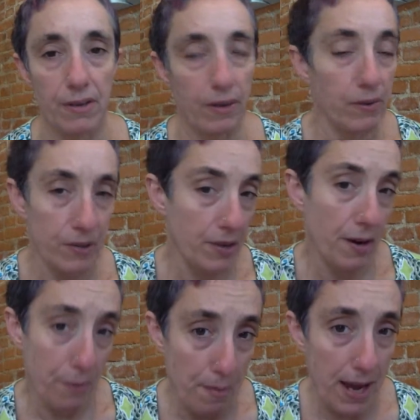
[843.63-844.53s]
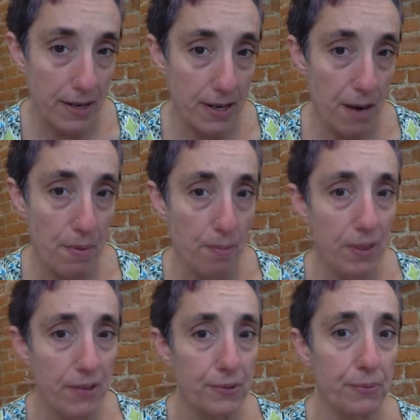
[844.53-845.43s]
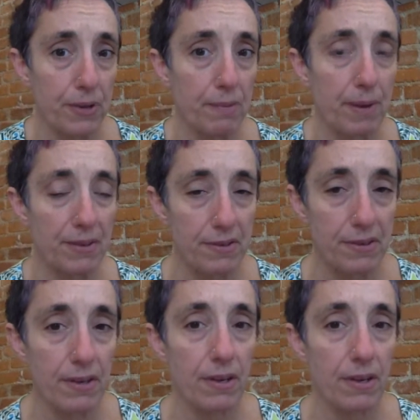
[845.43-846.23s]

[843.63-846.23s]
they're not a romantic couple, but this is one of the best